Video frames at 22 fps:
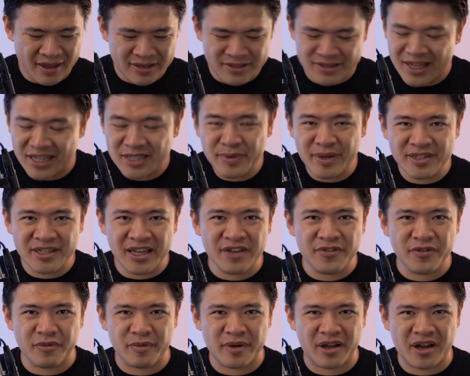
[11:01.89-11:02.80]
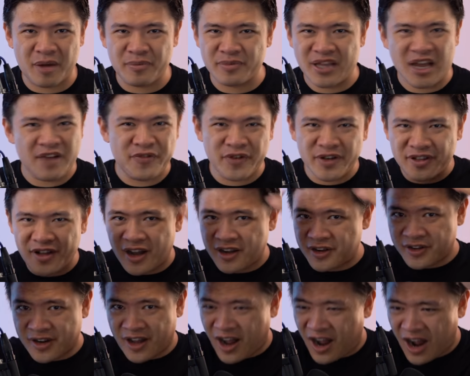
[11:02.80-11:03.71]
So that's my take from it. I'm definitely
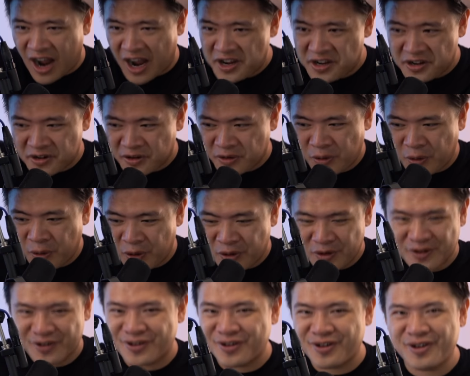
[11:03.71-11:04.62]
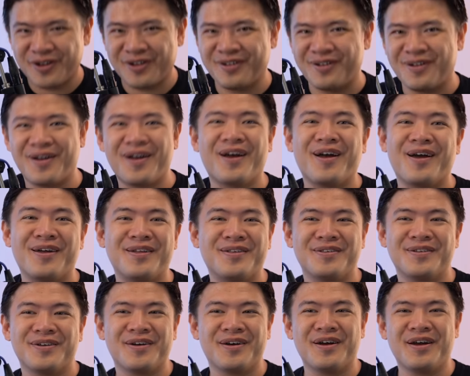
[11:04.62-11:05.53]
not going to hide in a corner
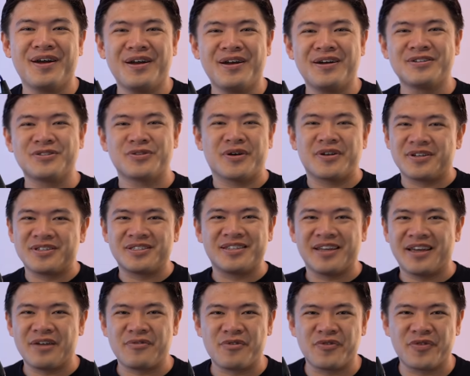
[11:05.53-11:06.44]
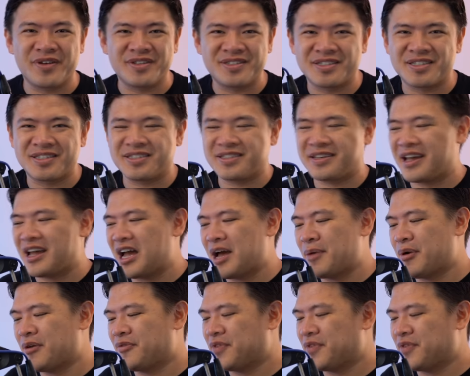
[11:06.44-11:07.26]
and try to say everything's a scam.